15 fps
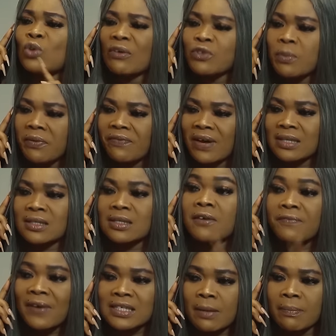You have to be
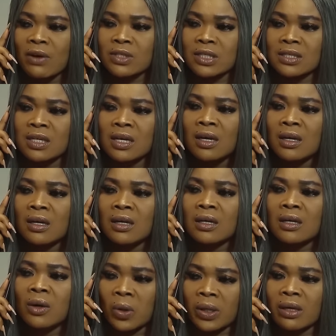fast, fast about it.
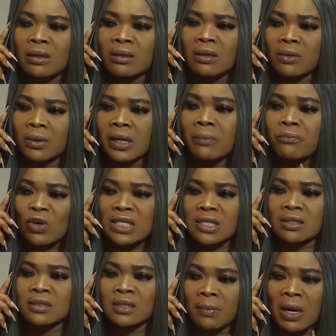Okay, okay, I'm
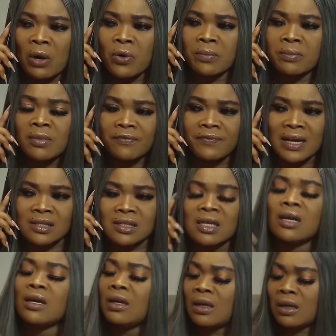waiting, I'm at home,
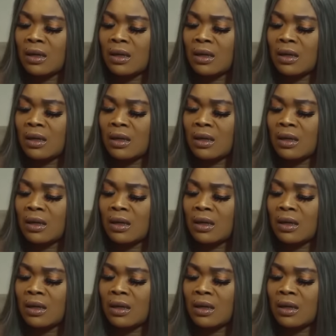fast.